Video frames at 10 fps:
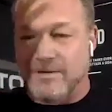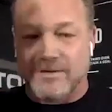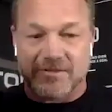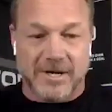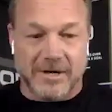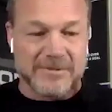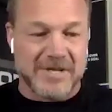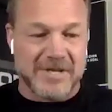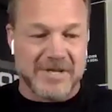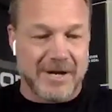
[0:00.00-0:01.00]
mean, you said a
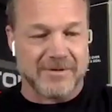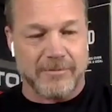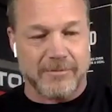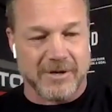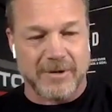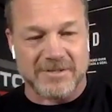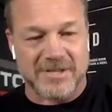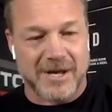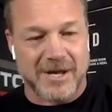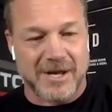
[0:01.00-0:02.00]
couple of times today, we're talking
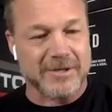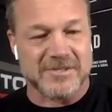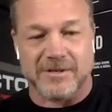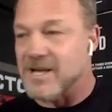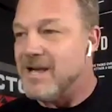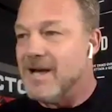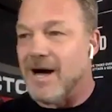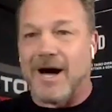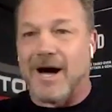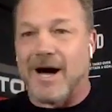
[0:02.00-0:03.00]
about time kills deals.
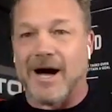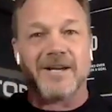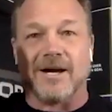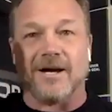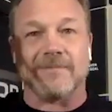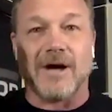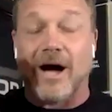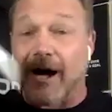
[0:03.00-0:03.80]
I did an